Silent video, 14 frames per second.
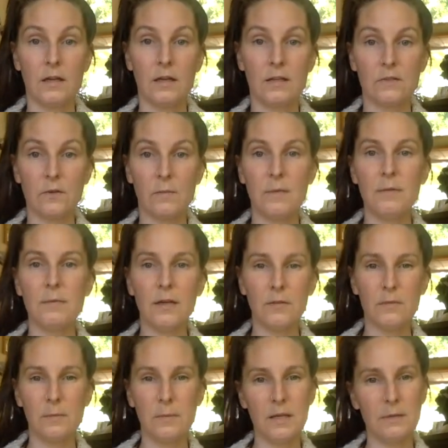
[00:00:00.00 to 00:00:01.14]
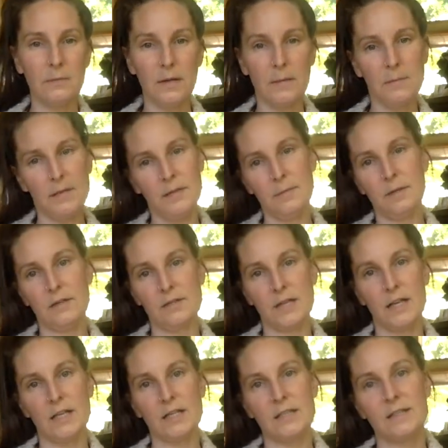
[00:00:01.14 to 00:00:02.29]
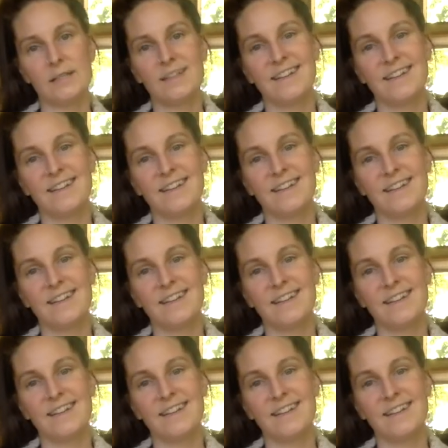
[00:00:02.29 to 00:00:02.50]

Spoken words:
So maybe I would made a bigger size